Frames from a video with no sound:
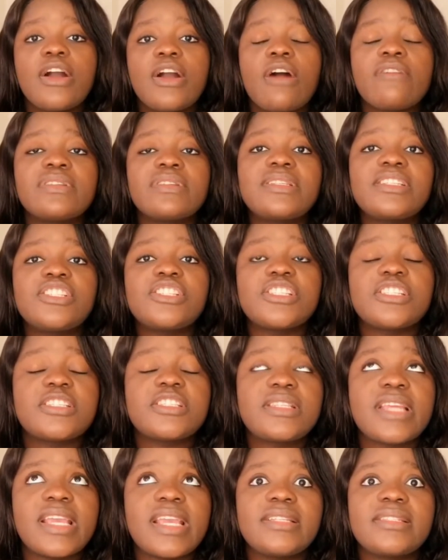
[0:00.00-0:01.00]
Obviously she
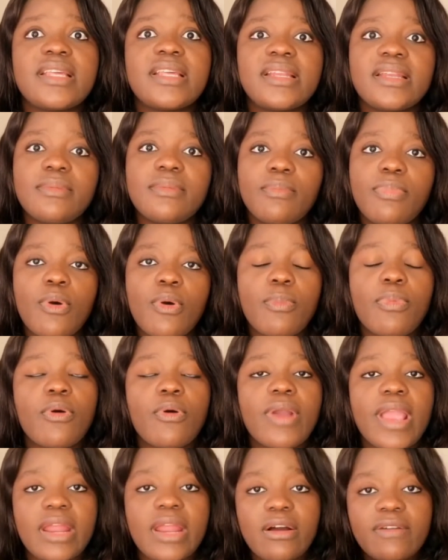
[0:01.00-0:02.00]
stays in
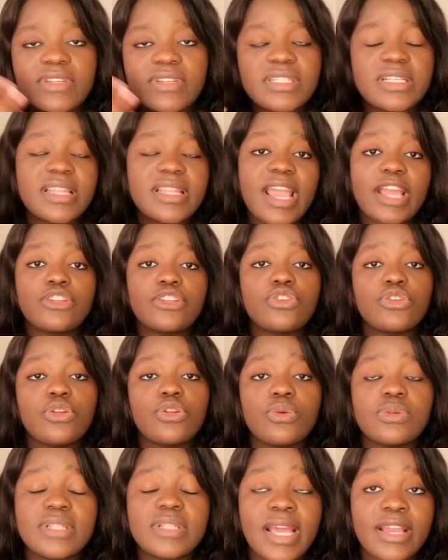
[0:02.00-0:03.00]
Limpopo, and obviously they had to
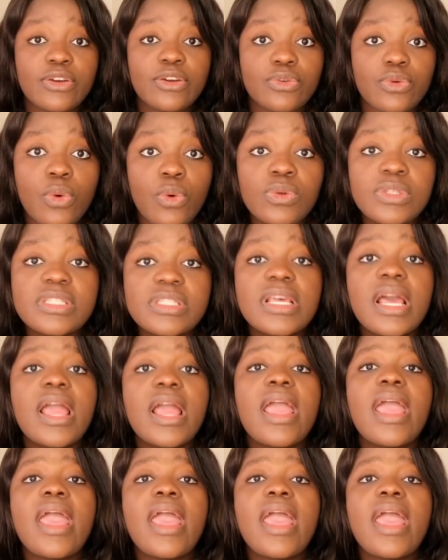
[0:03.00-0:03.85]
close like roads,